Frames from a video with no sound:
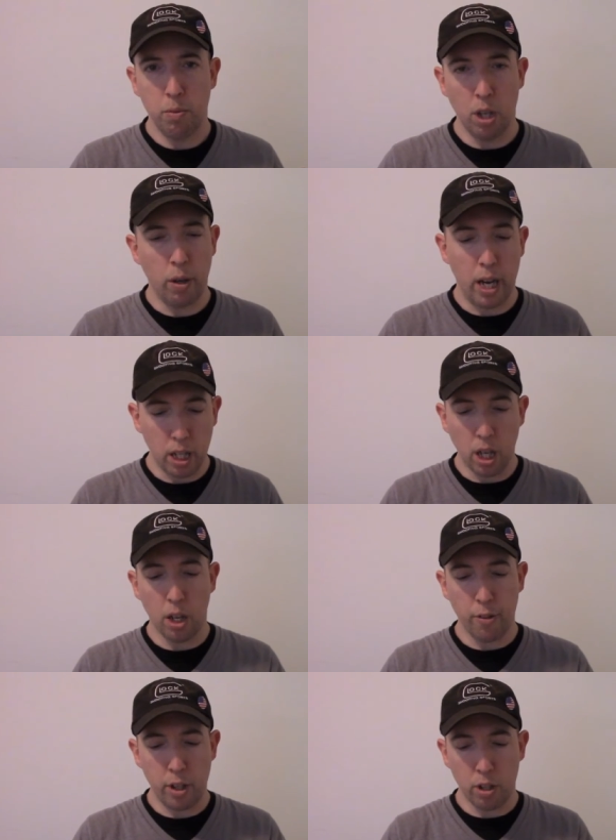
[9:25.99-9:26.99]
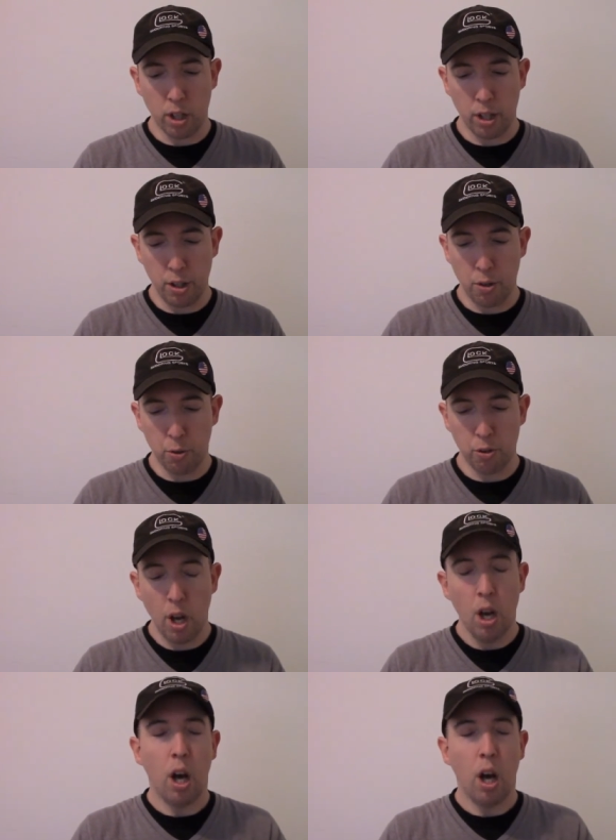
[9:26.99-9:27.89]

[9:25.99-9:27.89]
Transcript: you know any gun that you're going to use,